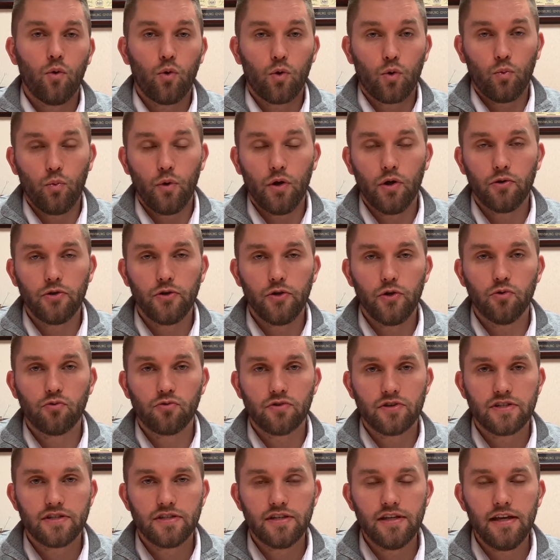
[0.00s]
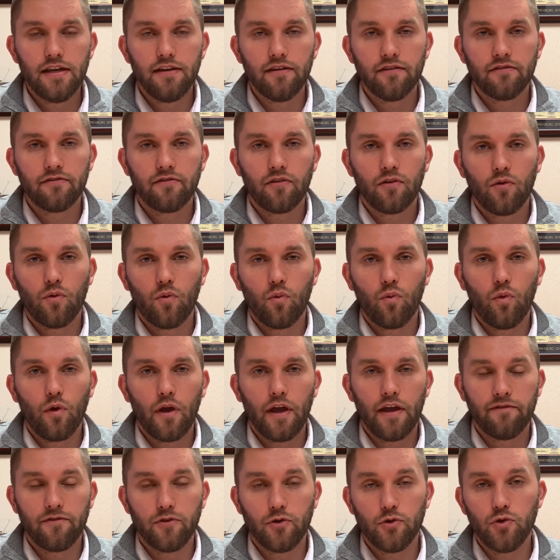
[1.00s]
or will you receive
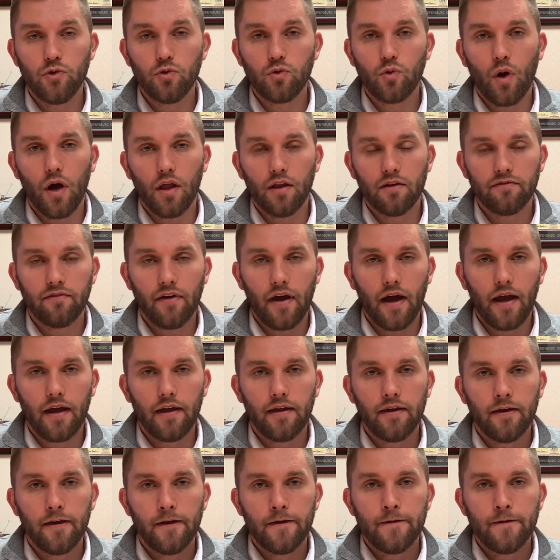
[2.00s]
if you do qualify.